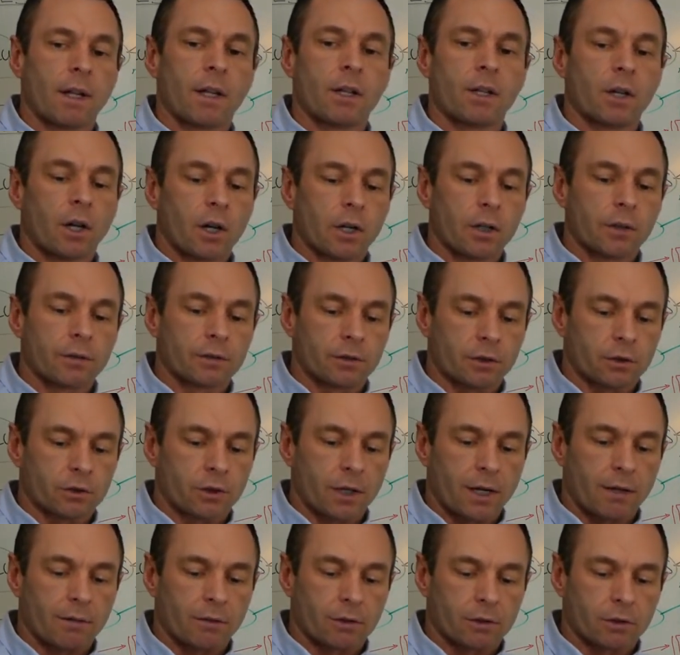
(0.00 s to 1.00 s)
nerves that
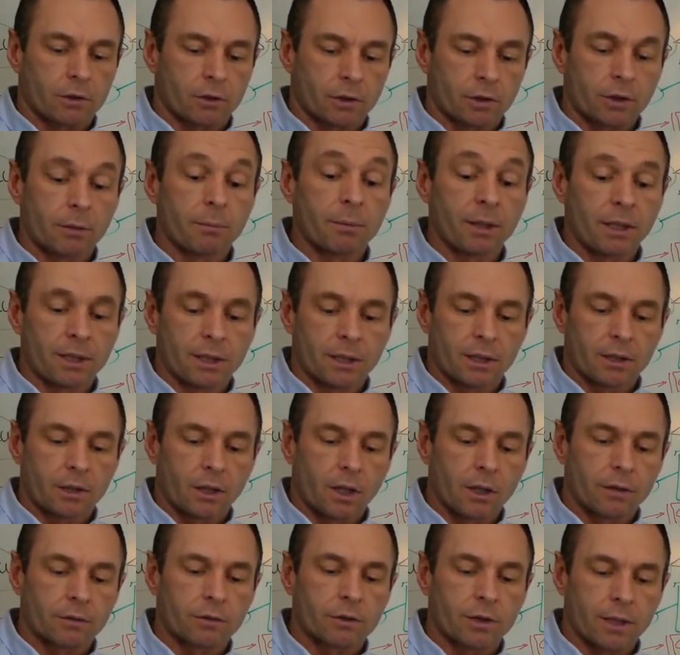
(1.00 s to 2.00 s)
travel through. Your median
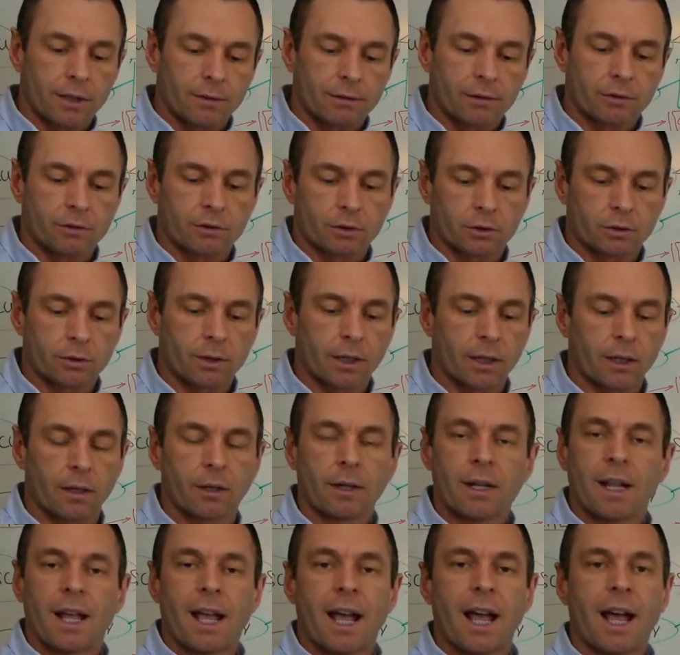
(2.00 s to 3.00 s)
nerve travels through here.
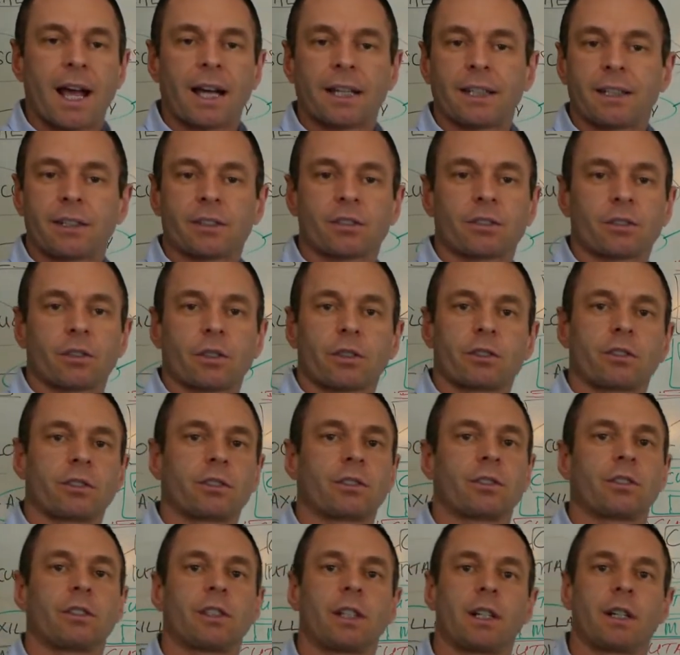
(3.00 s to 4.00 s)
Any of the
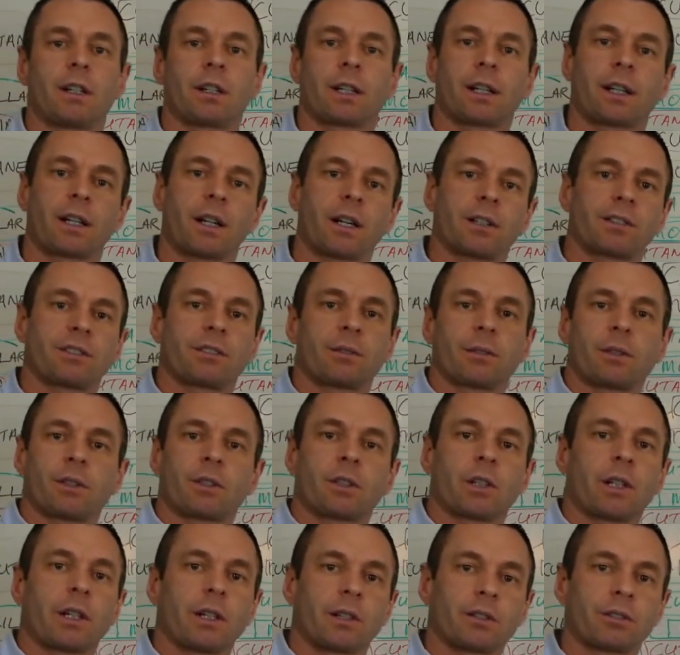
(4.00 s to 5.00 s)
structures in there get
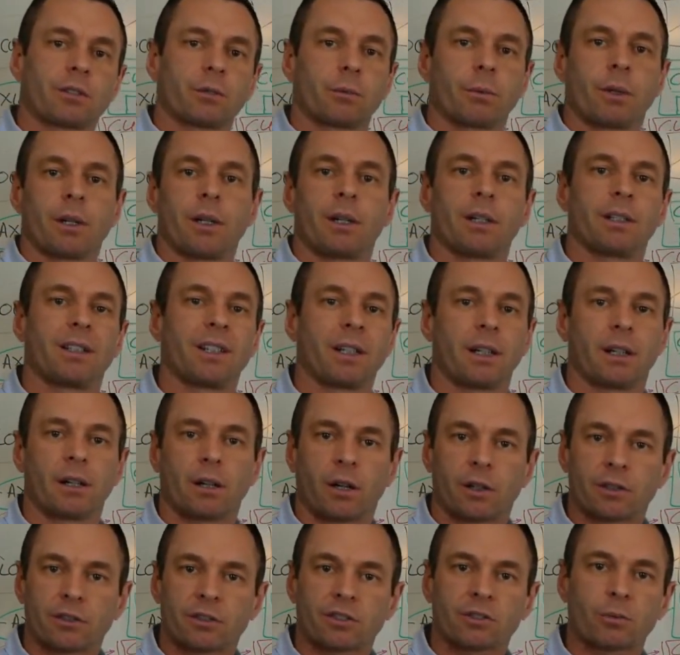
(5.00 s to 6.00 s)
osteoarthritis or wear and tear
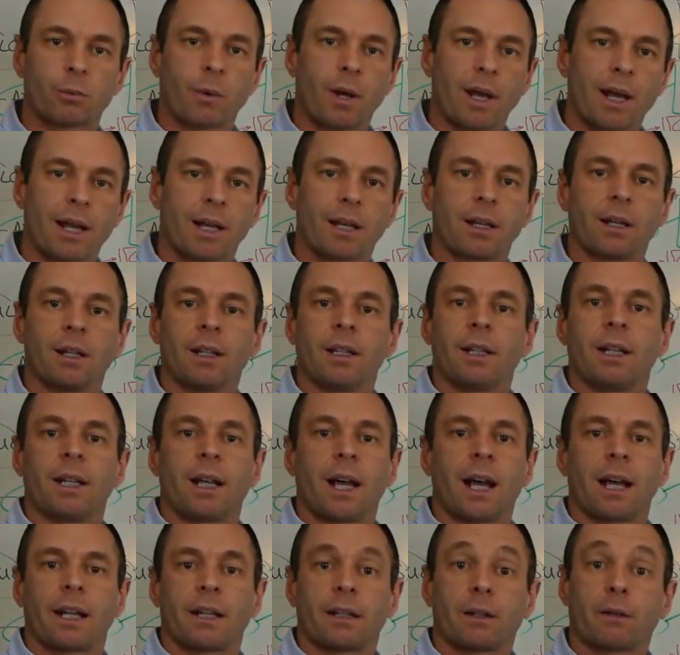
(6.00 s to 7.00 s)
or swell,
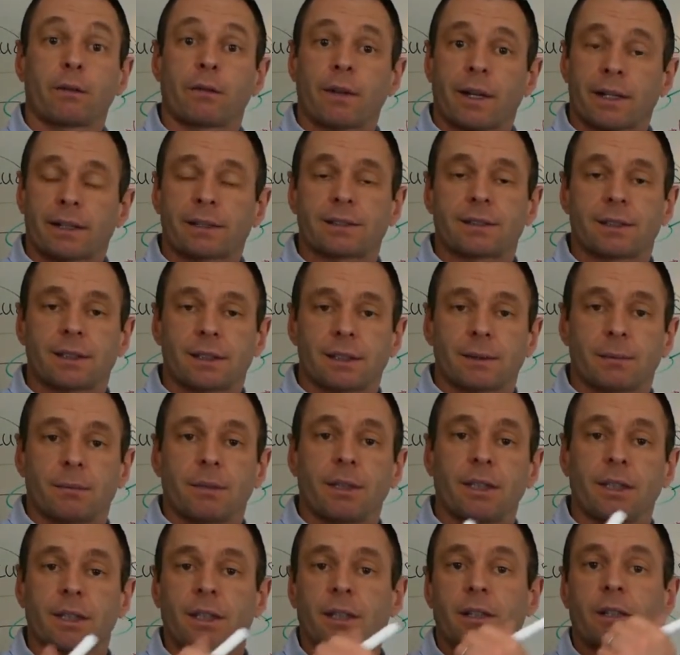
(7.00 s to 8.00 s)
and it affects the
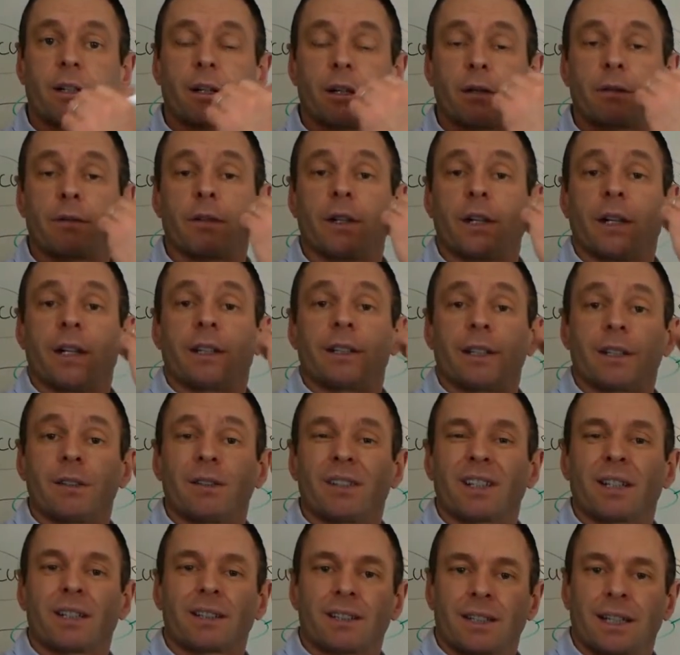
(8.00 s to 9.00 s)
median nerve. Then
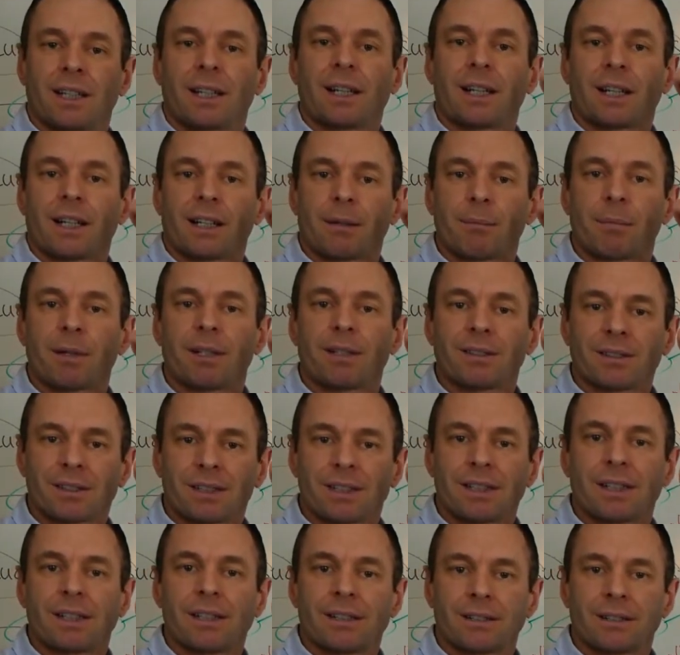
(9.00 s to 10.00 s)
you get tingling and pins and
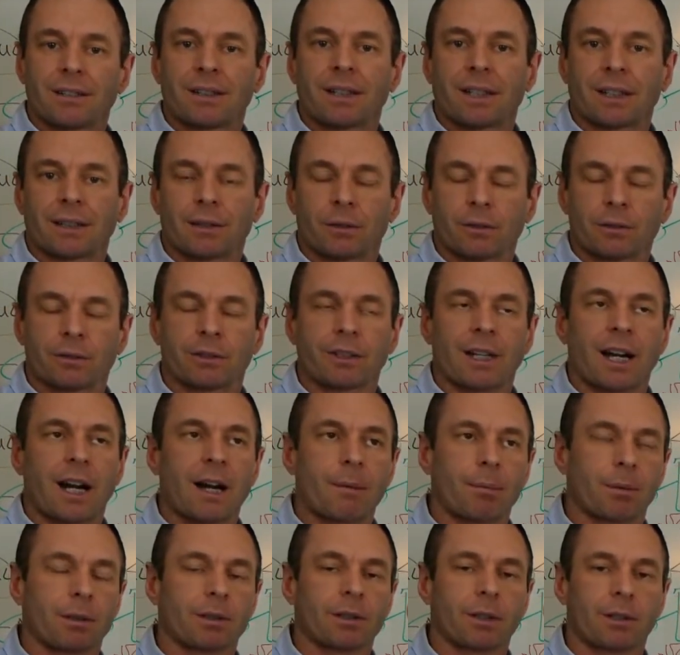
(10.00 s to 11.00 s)
needles, and you get those
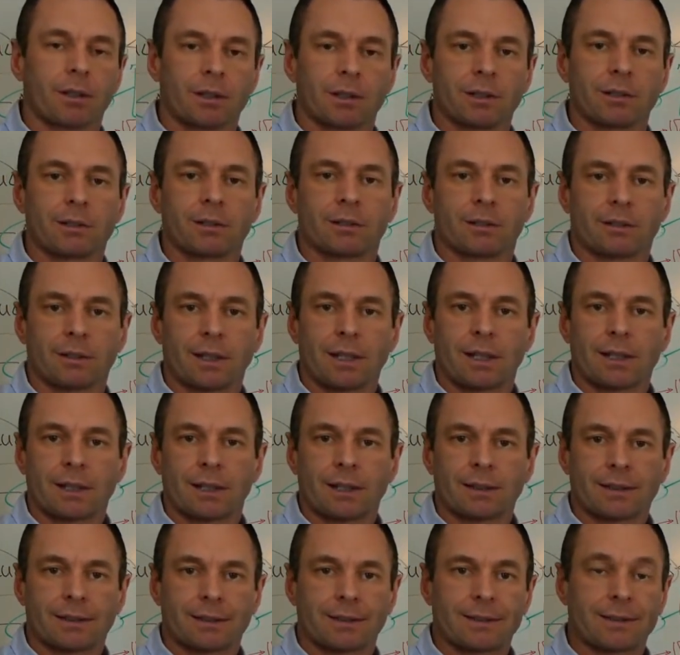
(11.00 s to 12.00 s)
carpal tunnel
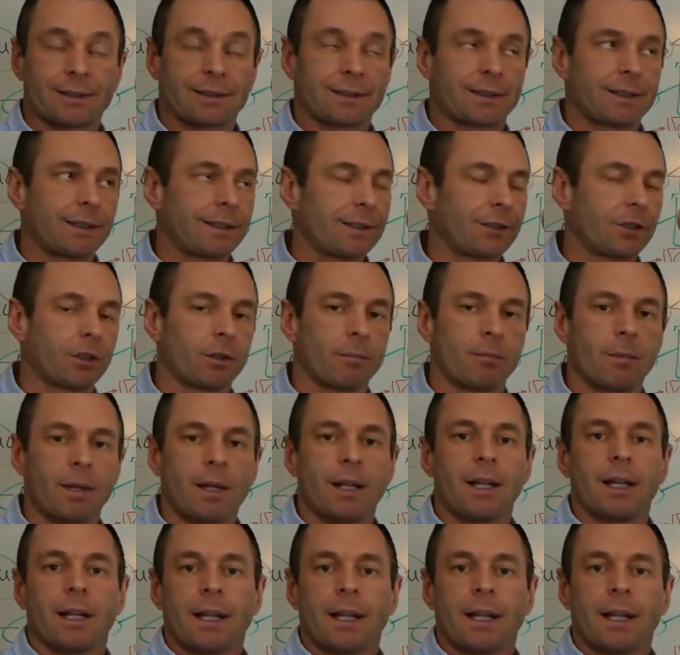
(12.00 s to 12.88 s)
syndrome